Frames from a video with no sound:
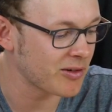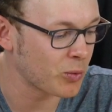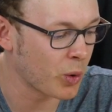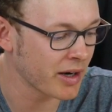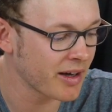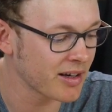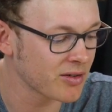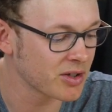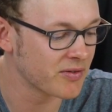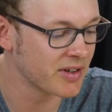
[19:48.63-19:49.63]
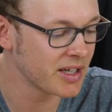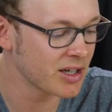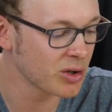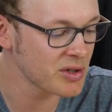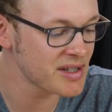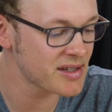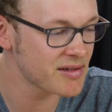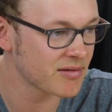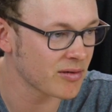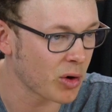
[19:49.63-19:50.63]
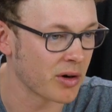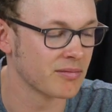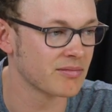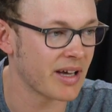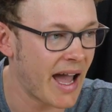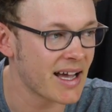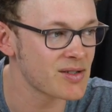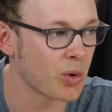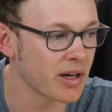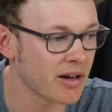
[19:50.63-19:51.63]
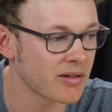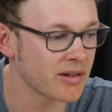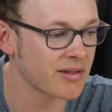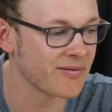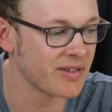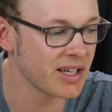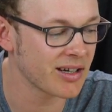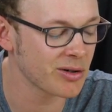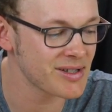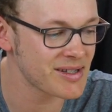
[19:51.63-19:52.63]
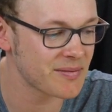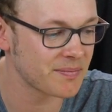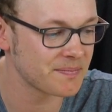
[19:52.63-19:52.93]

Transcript: 100 videos, or has 100 videos.